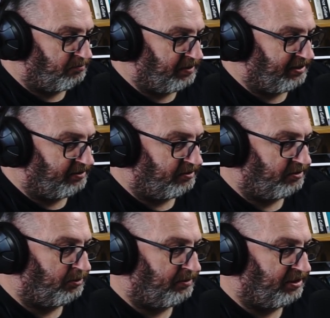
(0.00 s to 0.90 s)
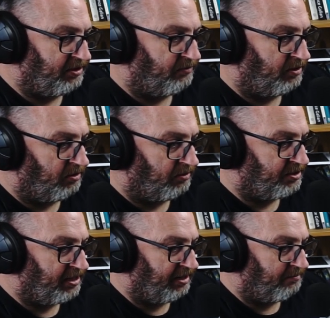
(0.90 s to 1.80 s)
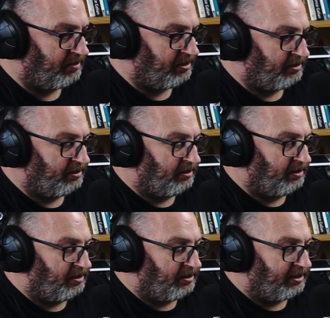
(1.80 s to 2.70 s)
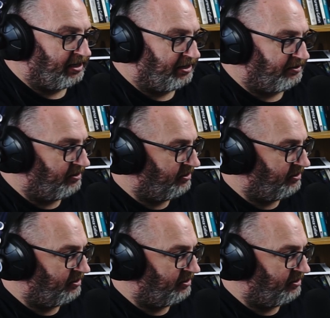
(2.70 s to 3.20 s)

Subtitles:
been doing this for a long time, can